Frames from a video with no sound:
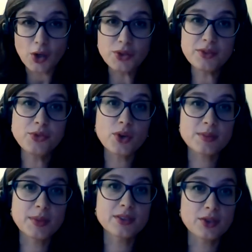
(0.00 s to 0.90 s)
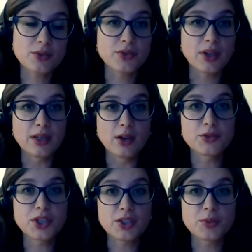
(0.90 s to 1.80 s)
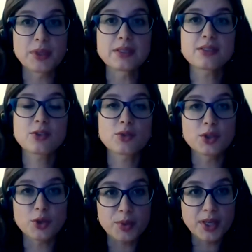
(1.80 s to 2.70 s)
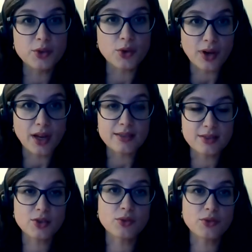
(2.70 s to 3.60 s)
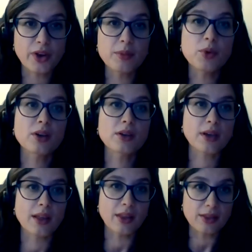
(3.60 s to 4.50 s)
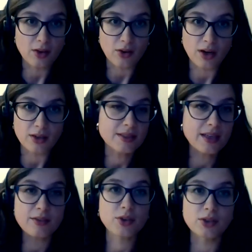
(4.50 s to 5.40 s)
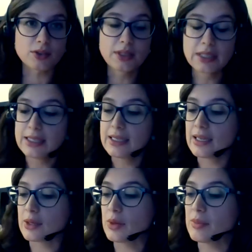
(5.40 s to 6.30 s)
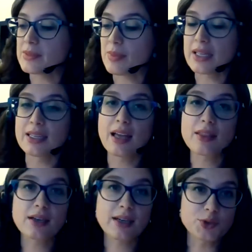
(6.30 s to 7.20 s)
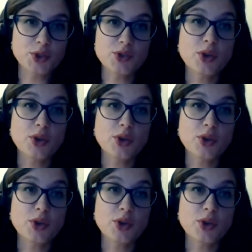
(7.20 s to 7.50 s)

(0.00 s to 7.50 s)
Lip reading: enforcement of judgments. So the European Union has its own framework, and then there are several agreements binding other countries.